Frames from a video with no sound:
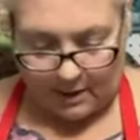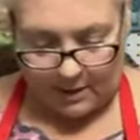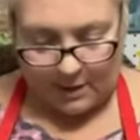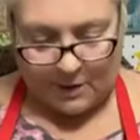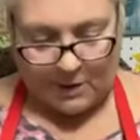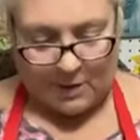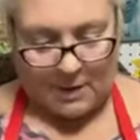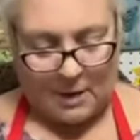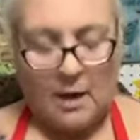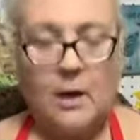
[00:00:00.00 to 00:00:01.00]
iron here
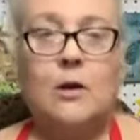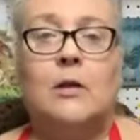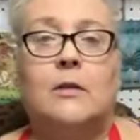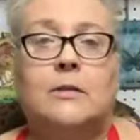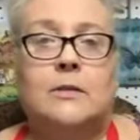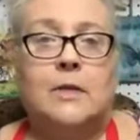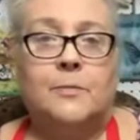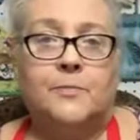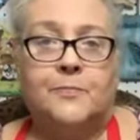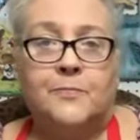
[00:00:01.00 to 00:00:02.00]
and iron all this down.
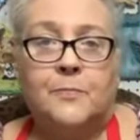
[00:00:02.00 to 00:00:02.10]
